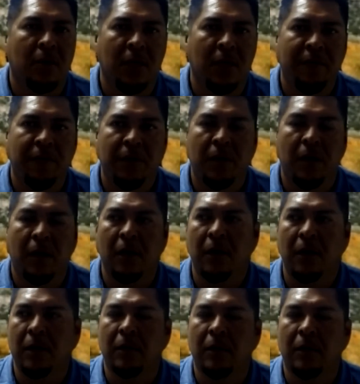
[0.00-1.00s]
Even
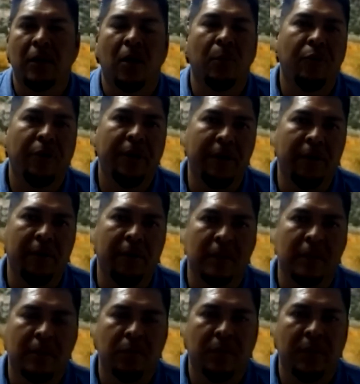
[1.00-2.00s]
our
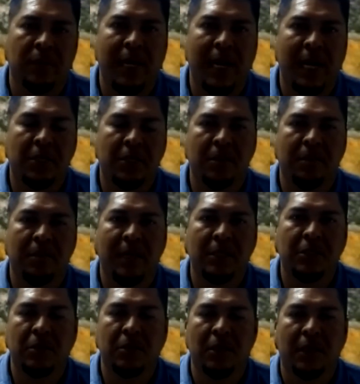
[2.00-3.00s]
prayers, we actually
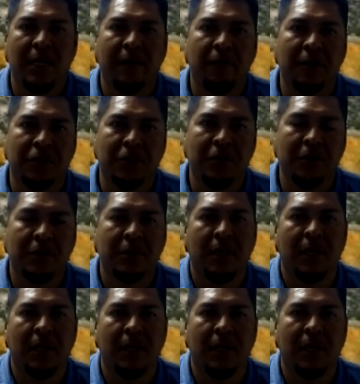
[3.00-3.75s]
mentioned the Catholic Church,